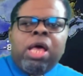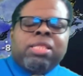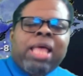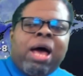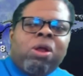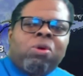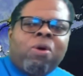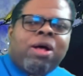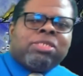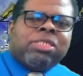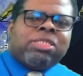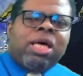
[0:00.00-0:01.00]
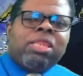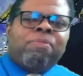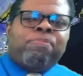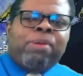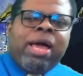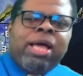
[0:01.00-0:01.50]
down across the
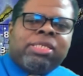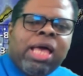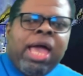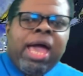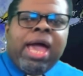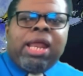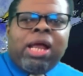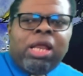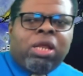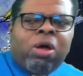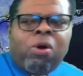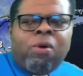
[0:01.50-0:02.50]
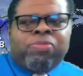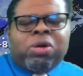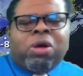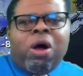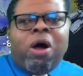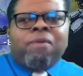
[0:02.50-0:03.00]
southern plains and along the
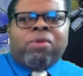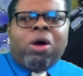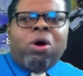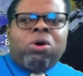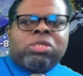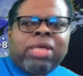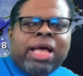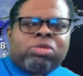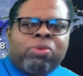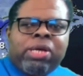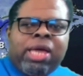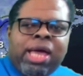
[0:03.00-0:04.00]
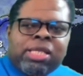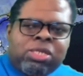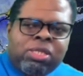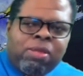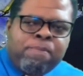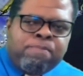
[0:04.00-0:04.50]
Gulf Coast as we get
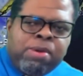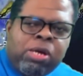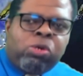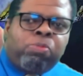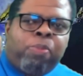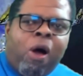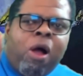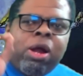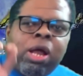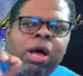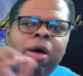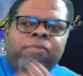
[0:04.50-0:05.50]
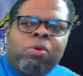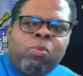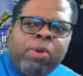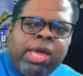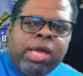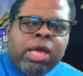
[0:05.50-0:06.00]
to the middle part of the
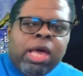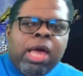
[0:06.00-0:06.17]
week.